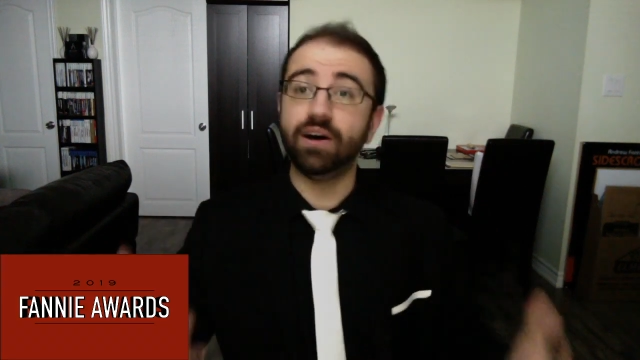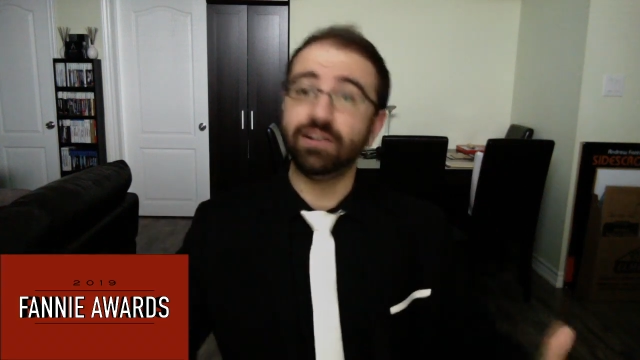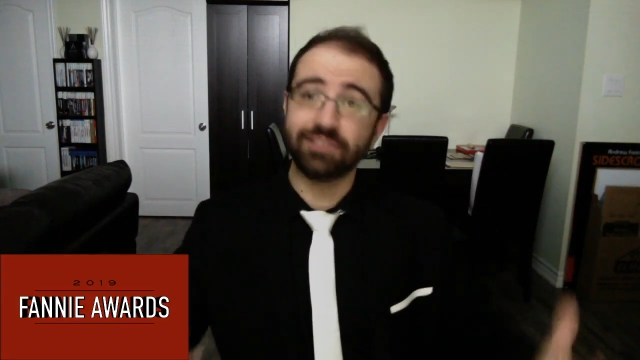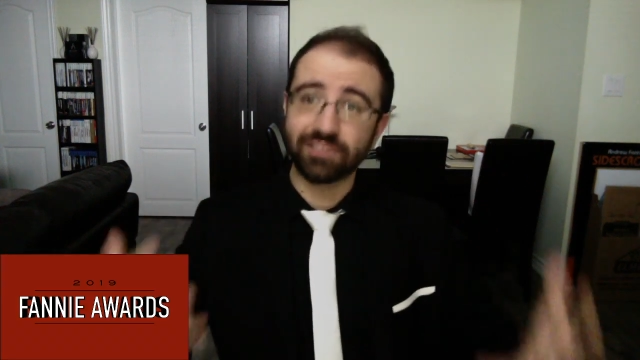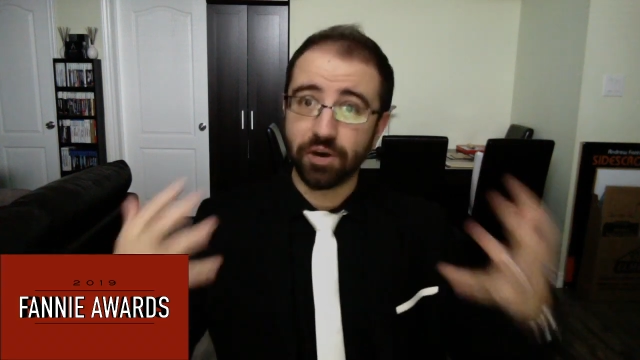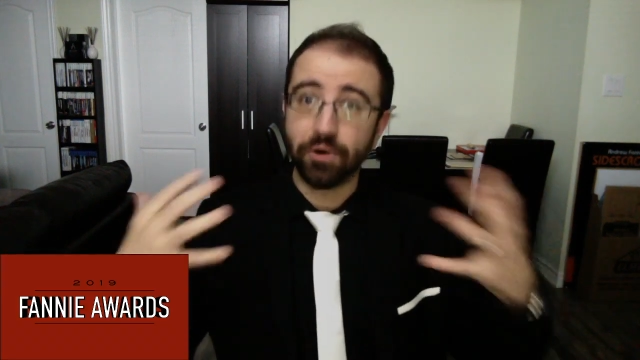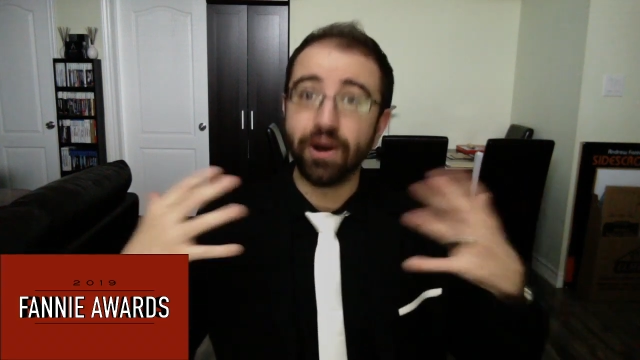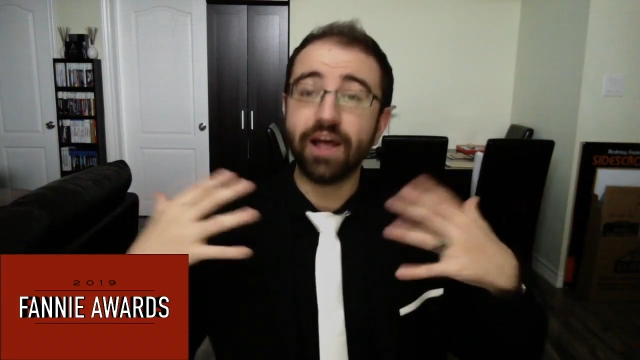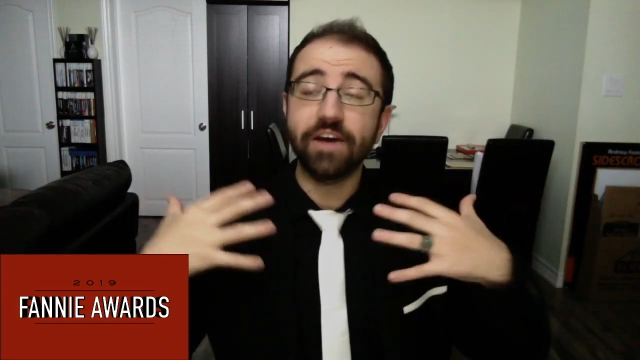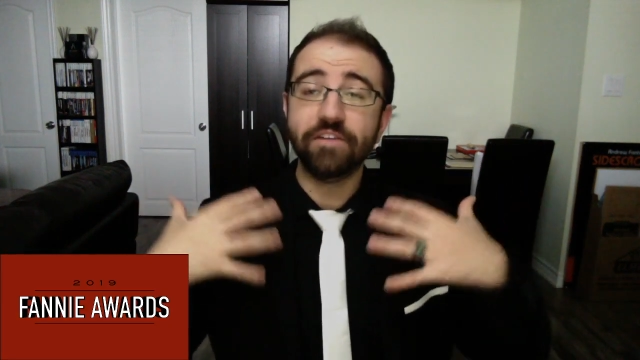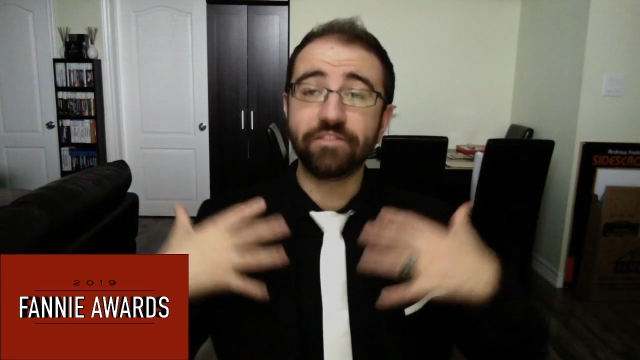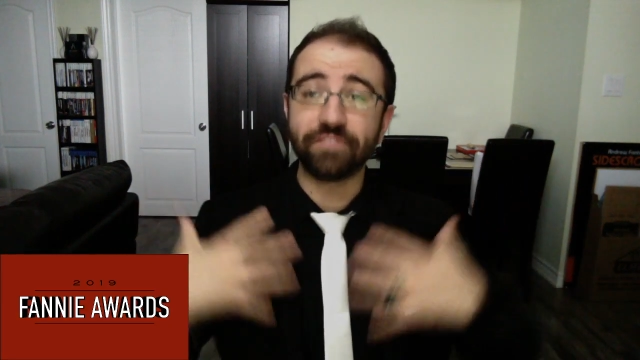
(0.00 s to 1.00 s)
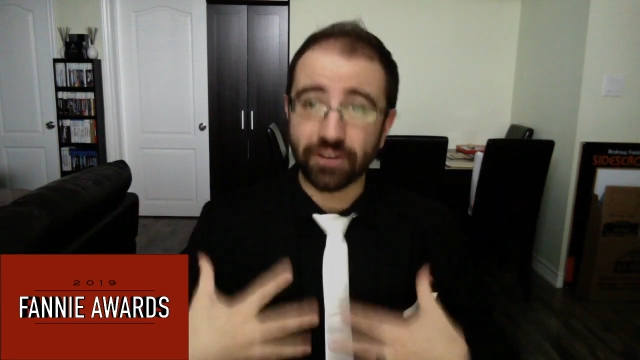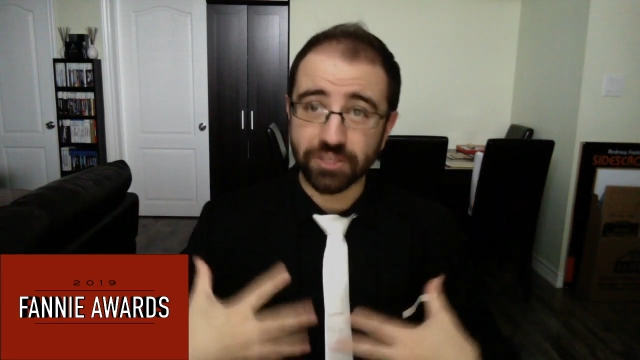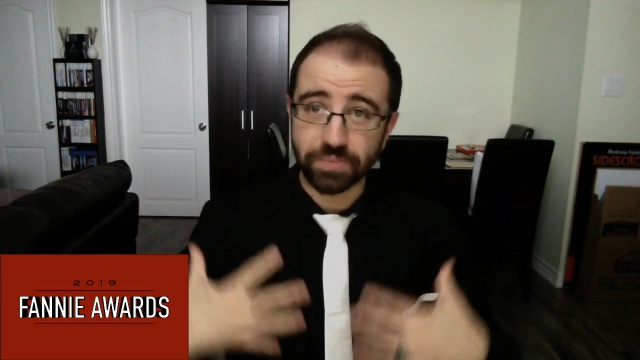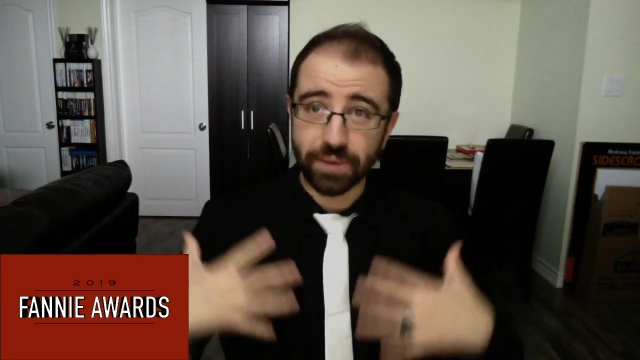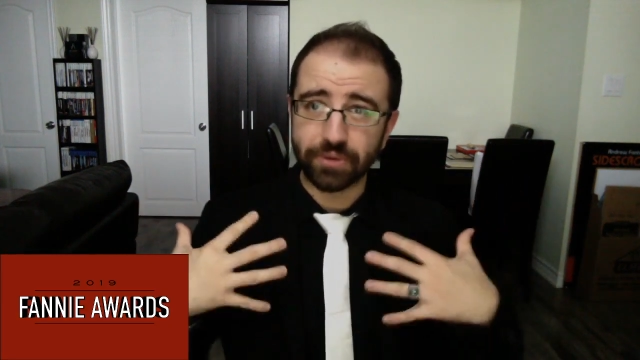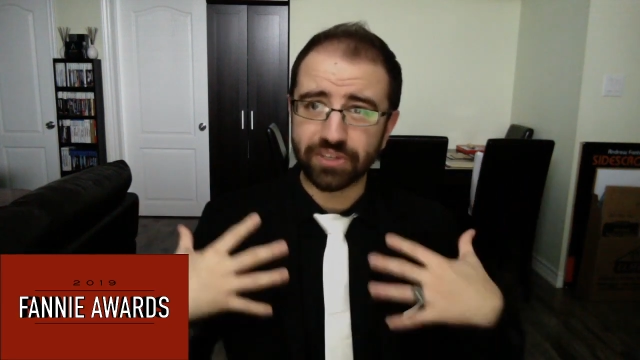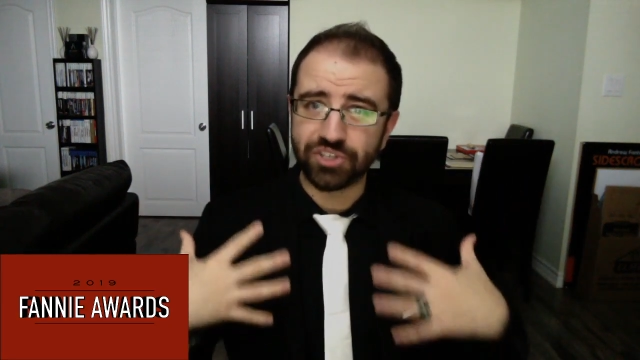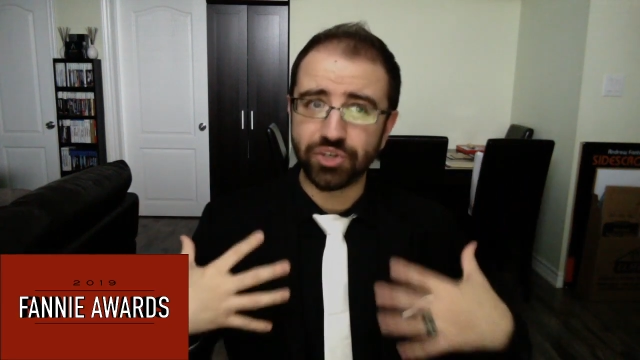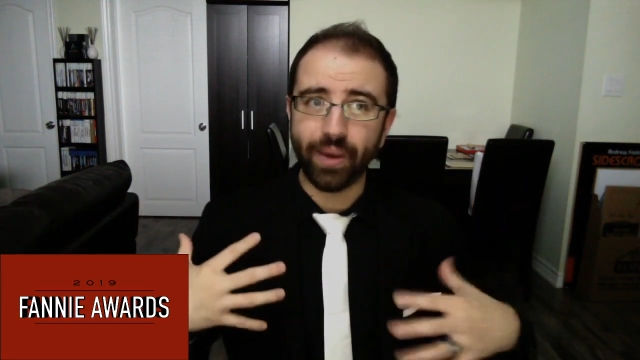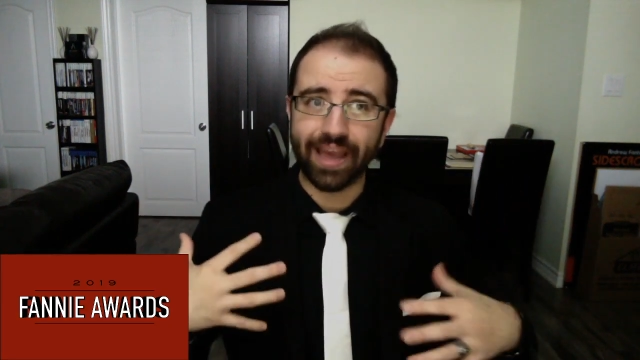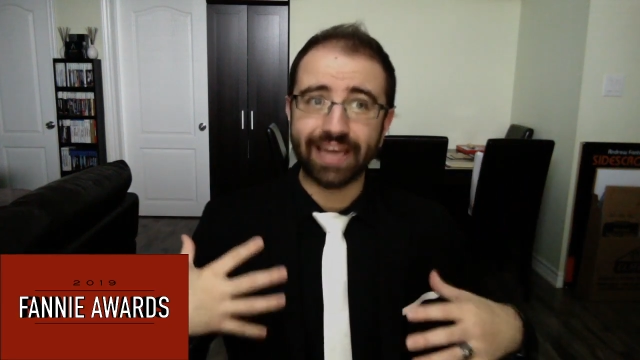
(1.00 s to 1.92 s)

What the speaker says: also fills me with joy.